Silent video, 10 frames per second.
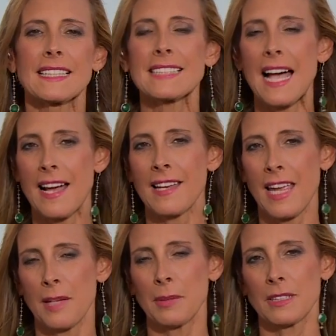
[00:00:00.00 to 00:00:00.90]
is
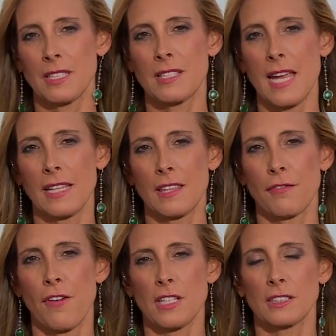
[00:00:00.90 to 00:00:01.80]
unable to date the
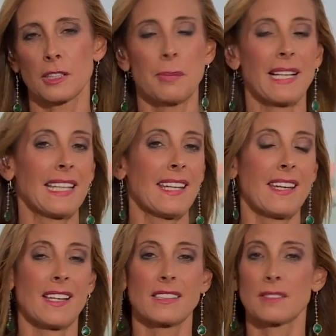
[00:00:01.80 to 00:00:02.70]
fossils, but he
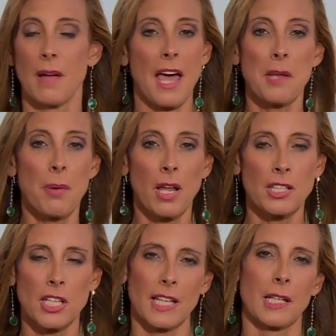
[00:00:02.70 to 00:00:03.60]
is
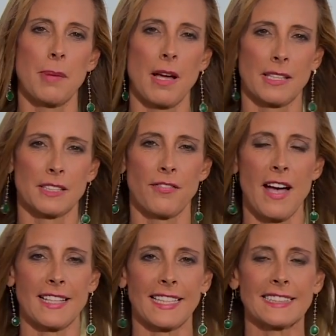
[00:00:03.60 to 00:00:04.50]
unapologetic about his
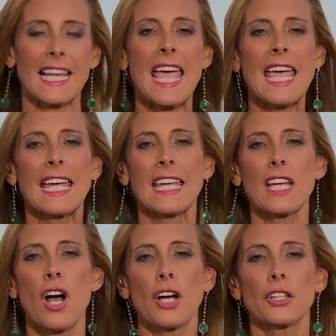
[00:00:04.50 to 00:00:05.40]
findings. He
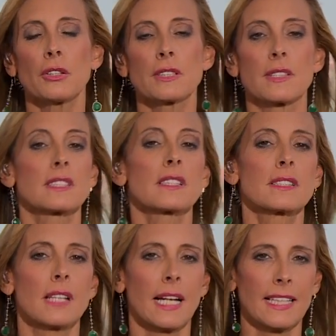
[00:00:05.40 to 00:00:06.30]
argues this is
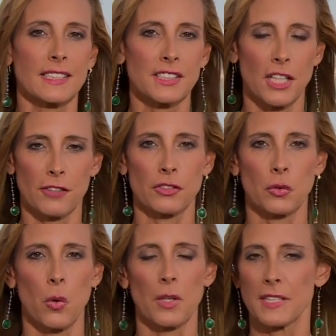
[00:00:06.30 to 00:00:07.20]
science after
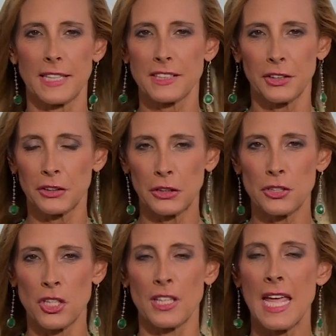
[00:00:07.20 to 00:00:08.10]
all, and his
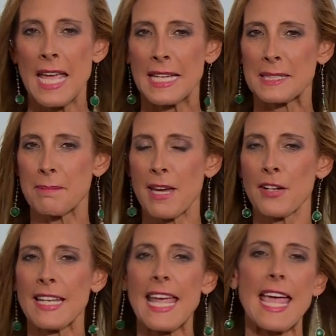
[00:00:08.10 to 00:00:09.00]
conclusion is
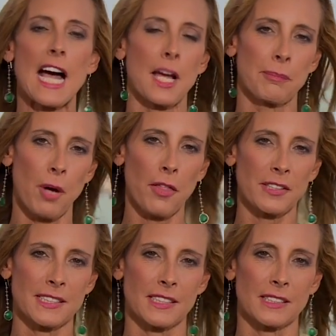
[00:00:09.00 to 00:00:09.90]
merely a
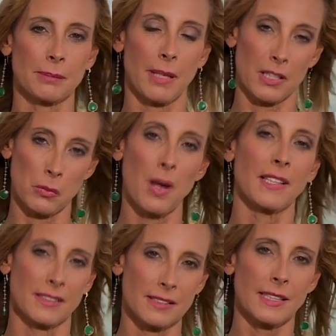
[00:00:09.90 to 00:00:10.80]
hypothesis, but it's one
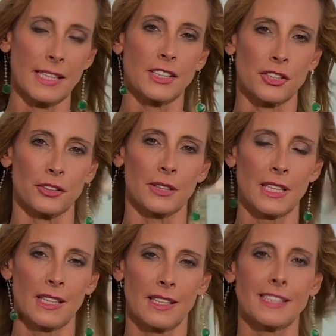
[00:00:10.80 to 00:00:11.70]
he's sticking to
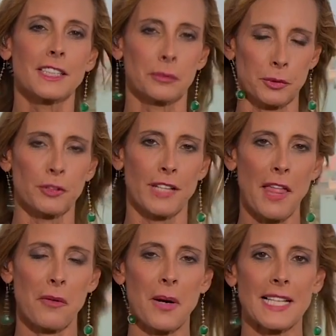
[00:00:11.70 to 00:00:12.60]
until proven
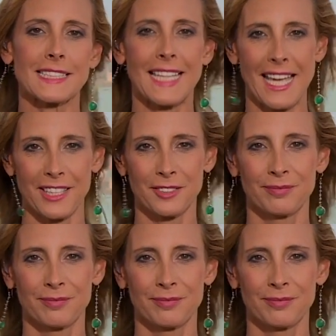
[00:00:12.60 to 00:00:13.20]
otherwise. Gail?